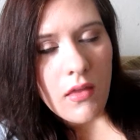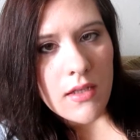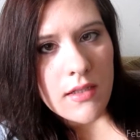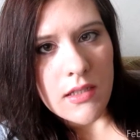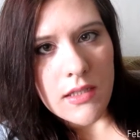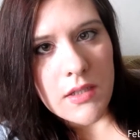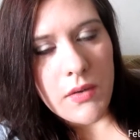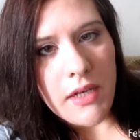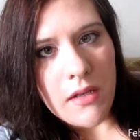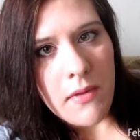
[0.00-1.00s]
This is
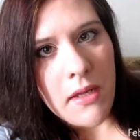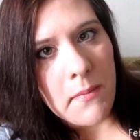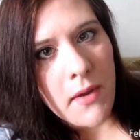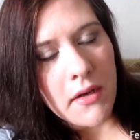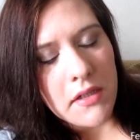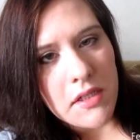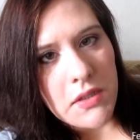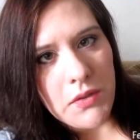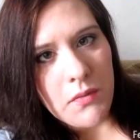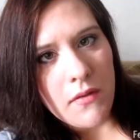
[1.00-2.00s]
going to be part
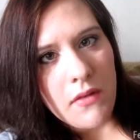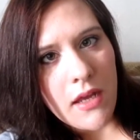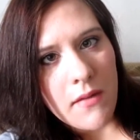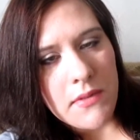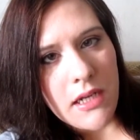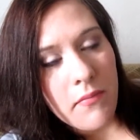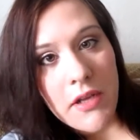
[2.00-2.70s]
two of the update.